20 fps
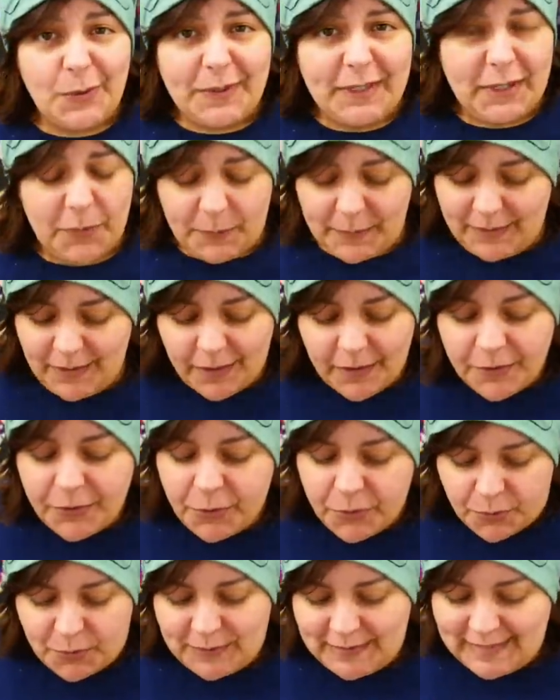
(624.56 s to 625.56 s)
here we are
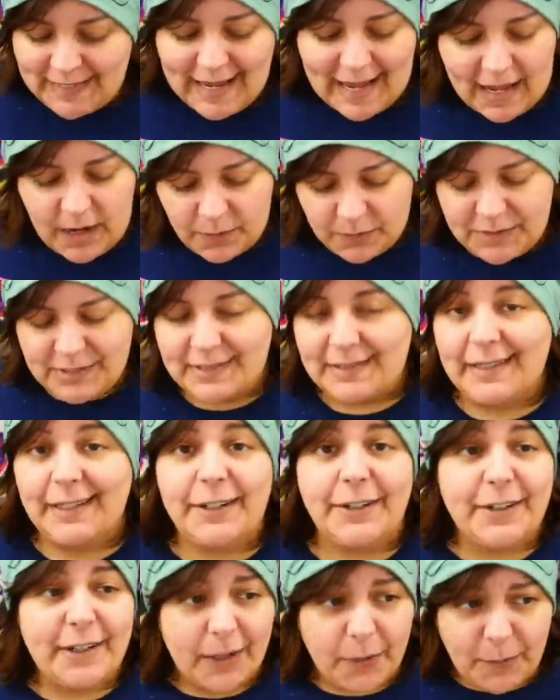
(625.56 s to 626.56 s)
three hours
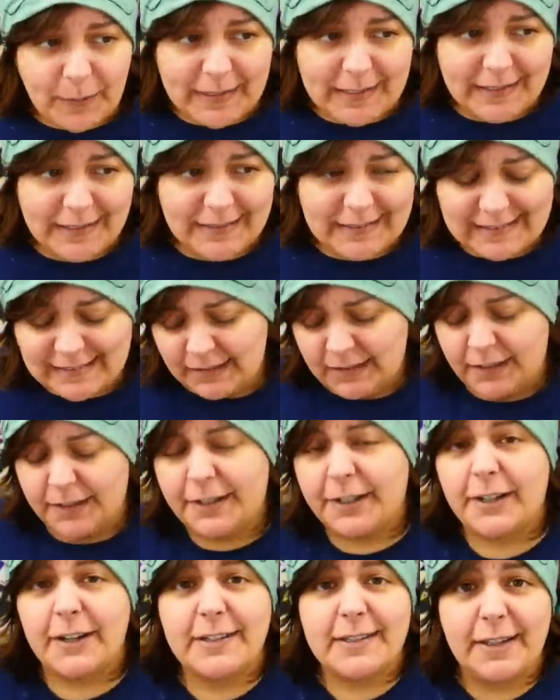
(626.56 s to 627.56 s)
later. I waited a little
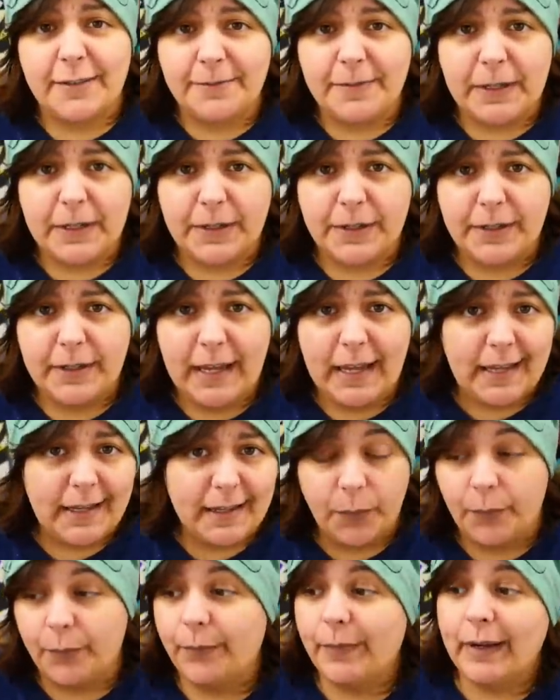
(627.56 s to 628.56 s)
longer because I figured,
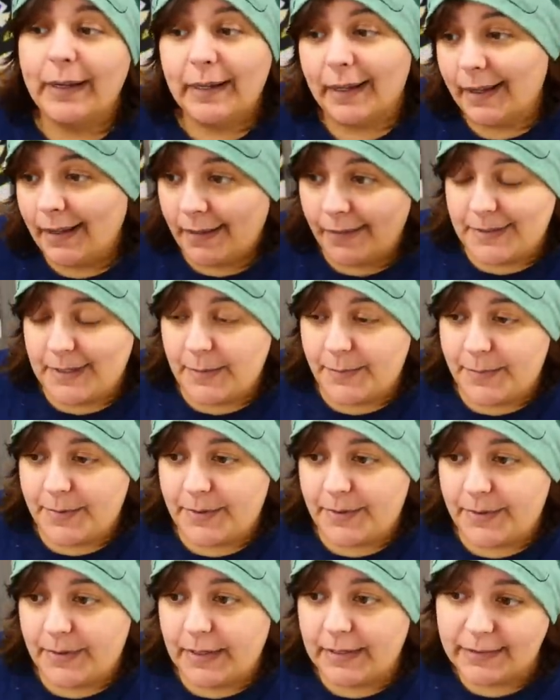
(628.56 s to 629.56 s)
hey, why not have
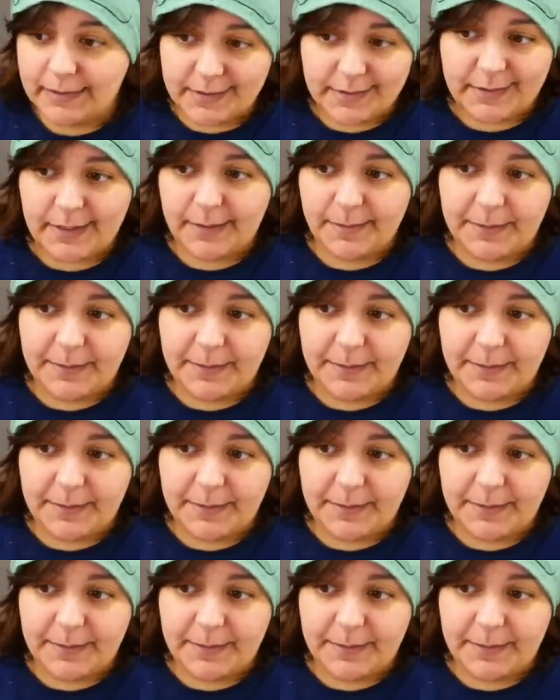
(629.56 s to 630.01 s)
supper at the same